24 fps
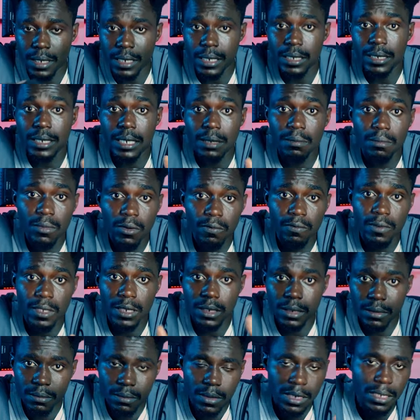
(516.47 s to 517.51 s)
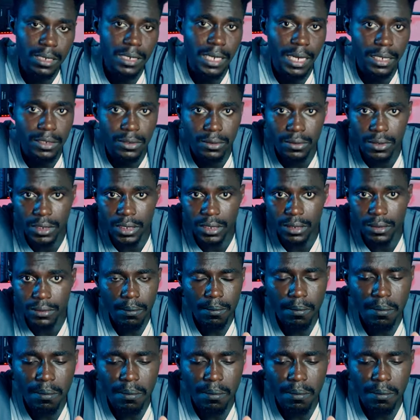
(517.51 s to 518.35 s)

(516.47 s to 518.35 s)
in the movie industry.